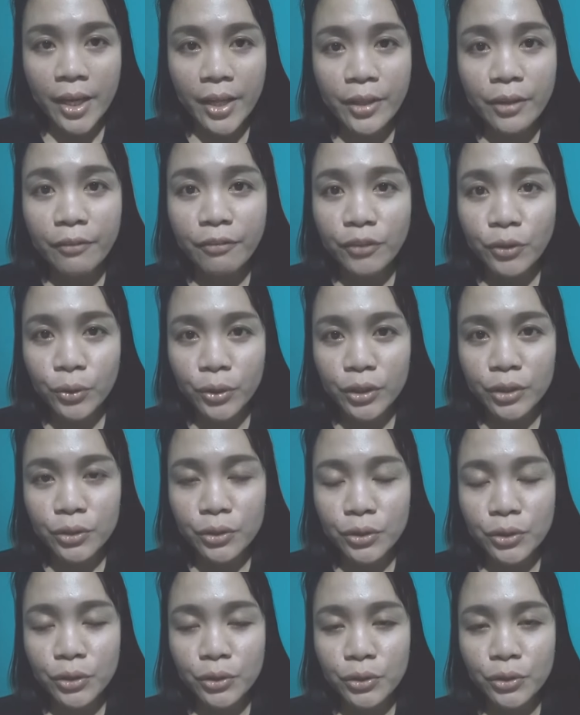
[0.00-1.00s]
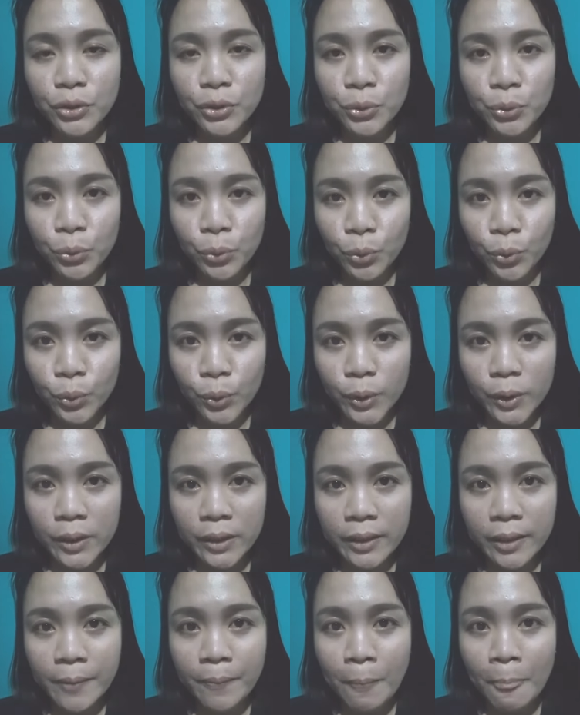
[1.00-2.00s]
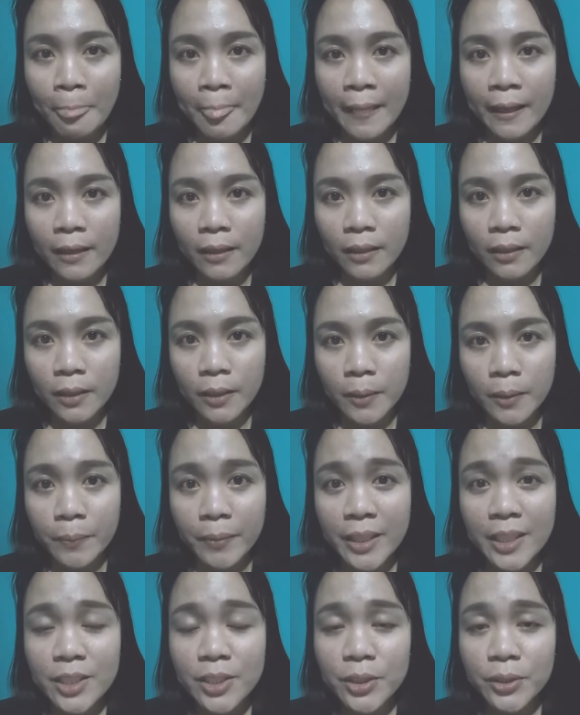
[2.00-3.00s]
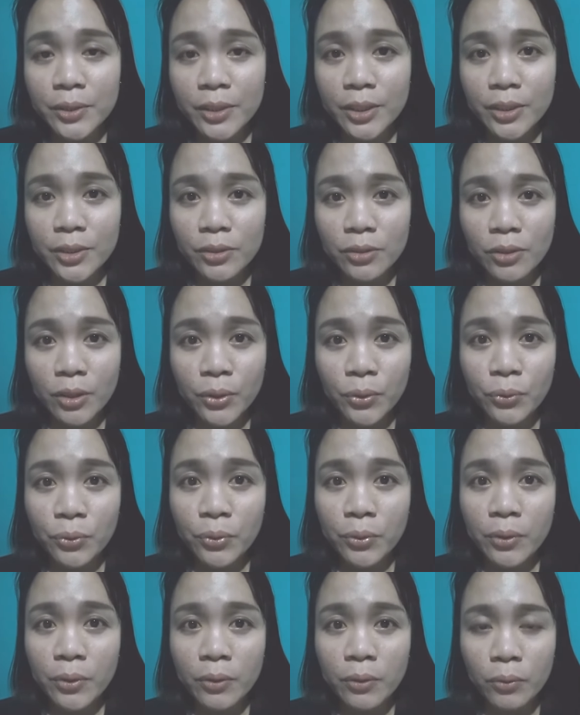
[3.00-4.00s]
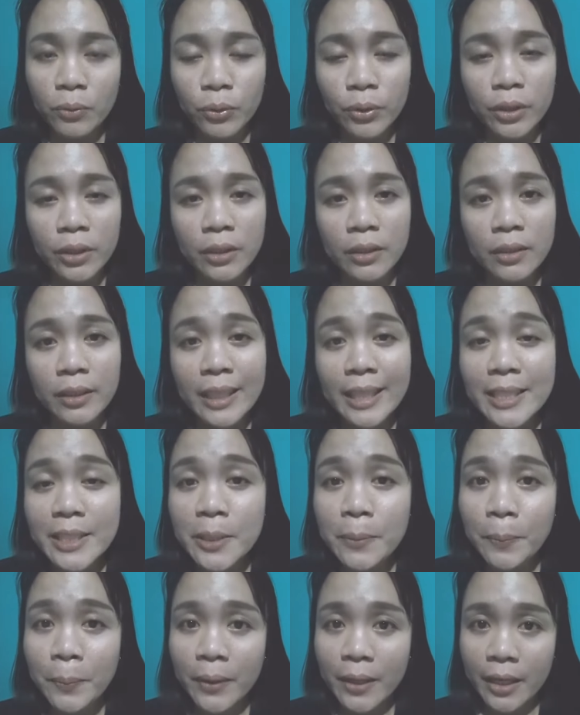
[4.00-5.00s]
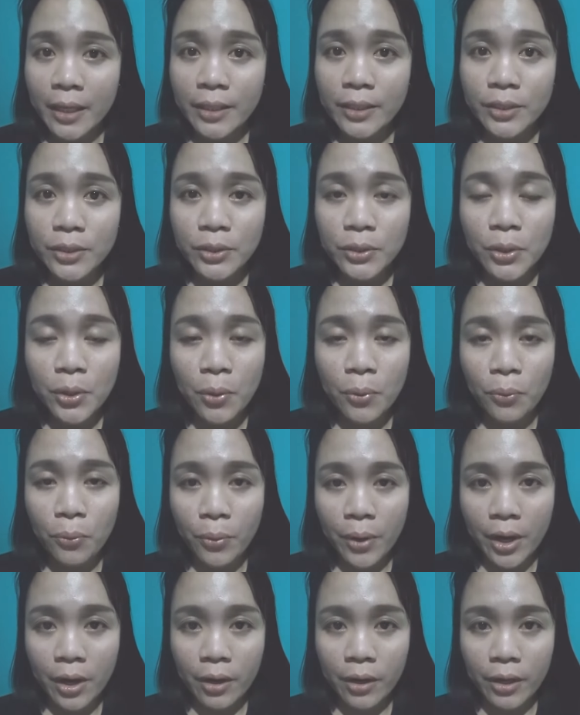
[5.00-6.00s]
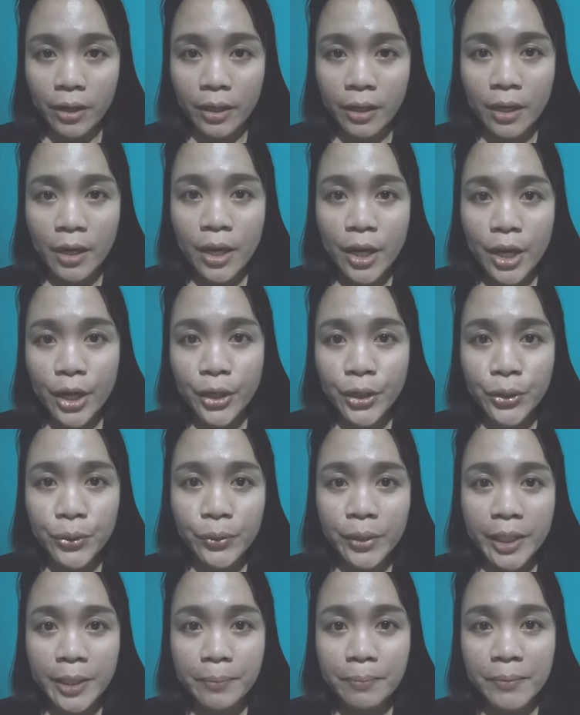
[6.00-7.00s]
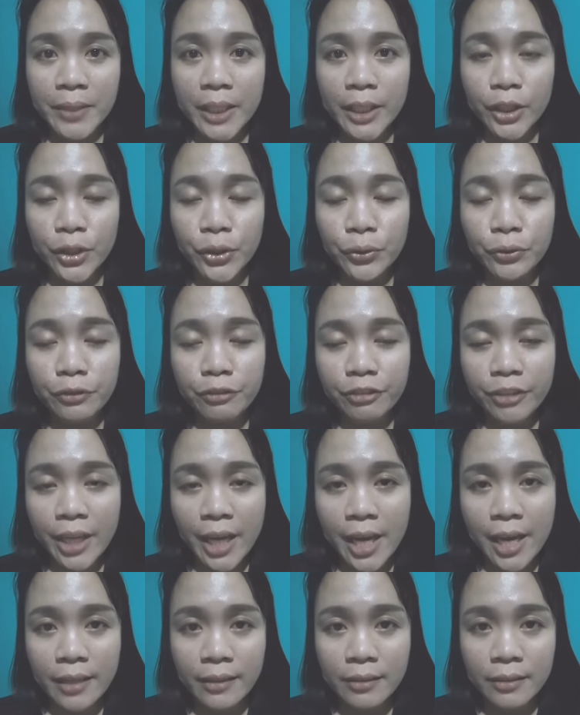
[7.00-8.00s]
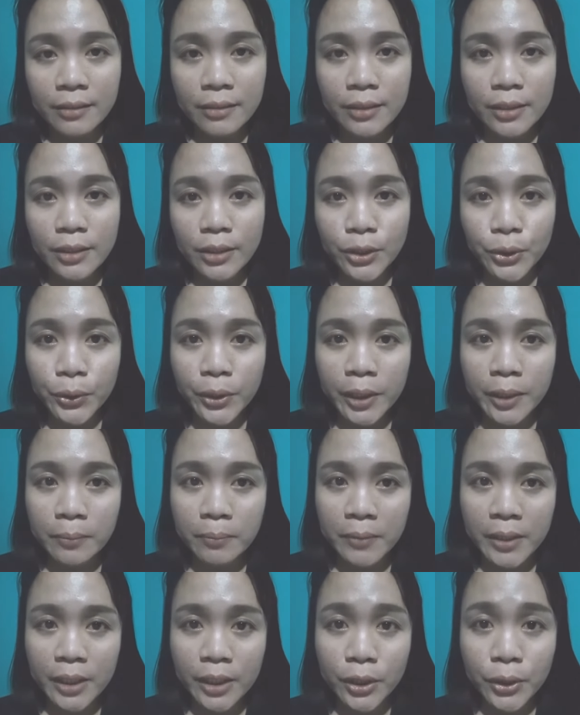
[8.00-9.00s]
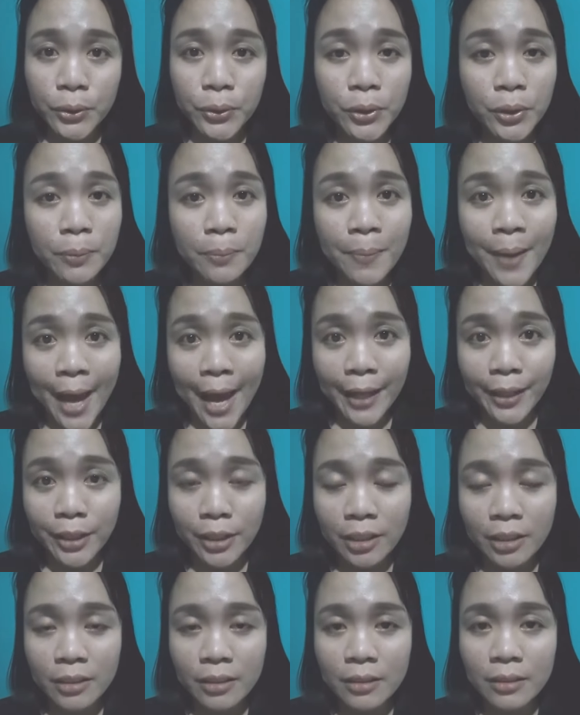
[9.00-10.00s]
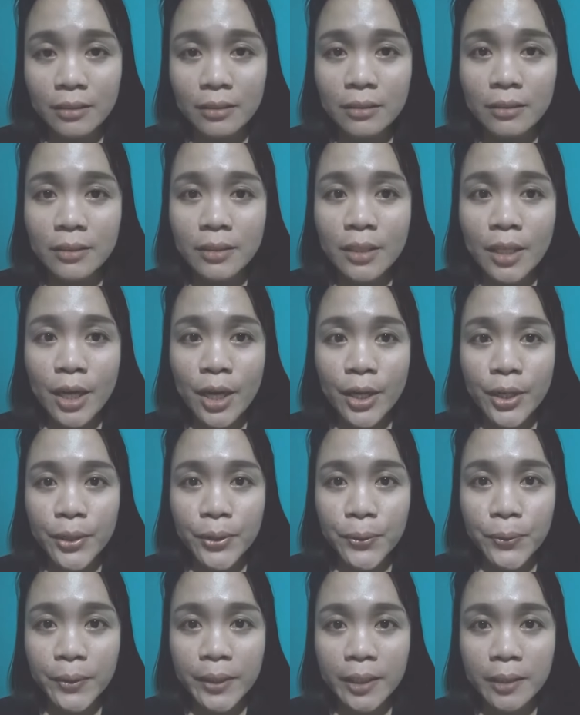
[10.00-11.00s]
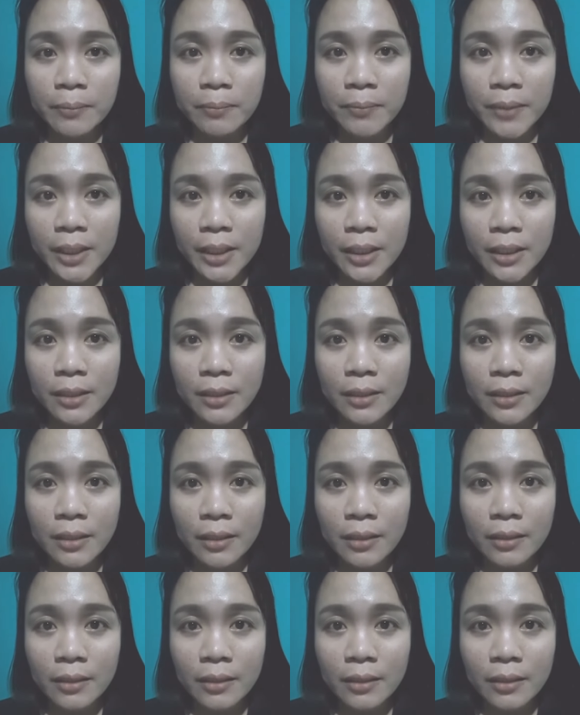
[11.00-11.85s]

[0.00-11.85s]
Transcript: and of course your school is the reason or is the place where you can meet new friends, you can meet new companions, you can meet